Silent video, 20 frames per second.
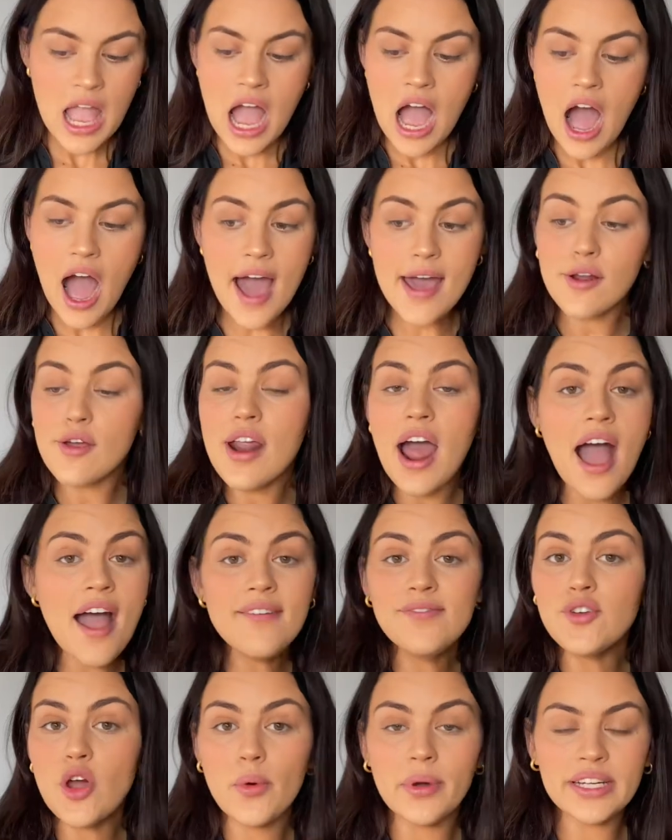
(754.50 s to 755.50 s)
I
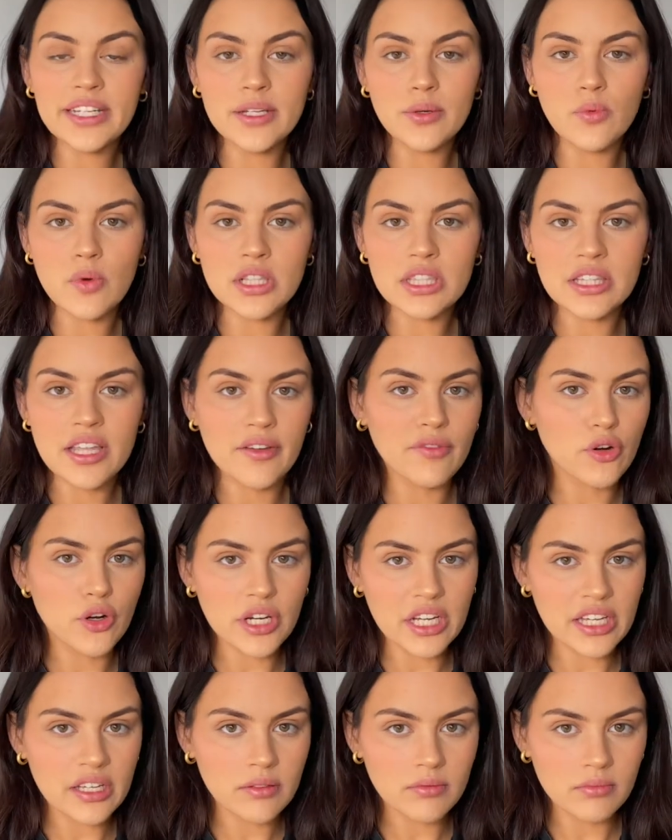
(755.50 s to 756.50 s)
have no idea what they've
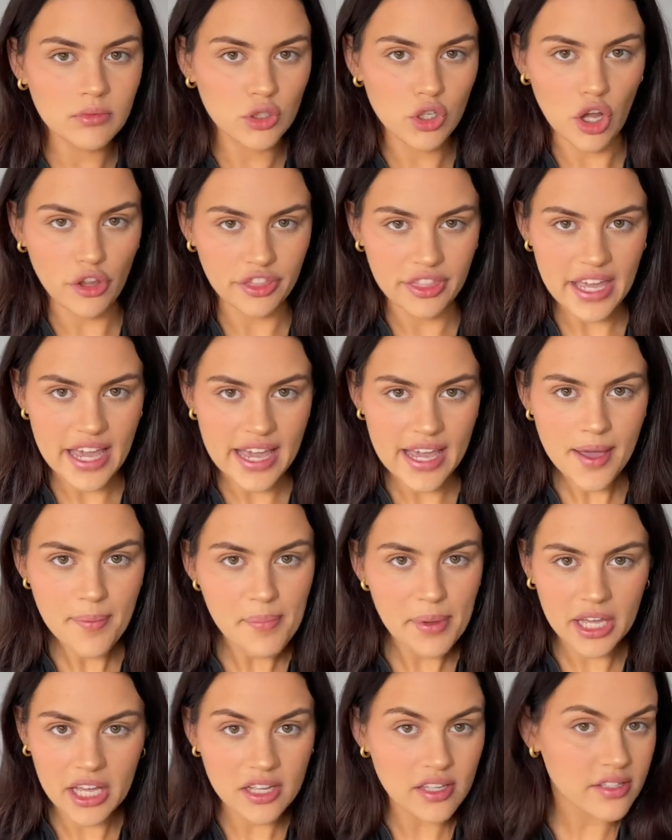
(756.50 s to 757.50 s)
already got there
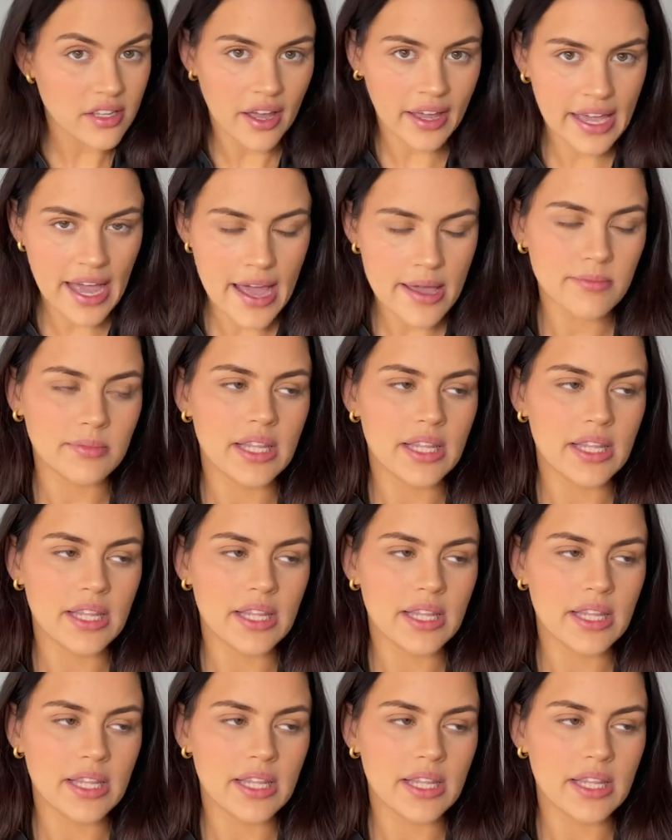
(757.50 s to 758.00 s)
because I came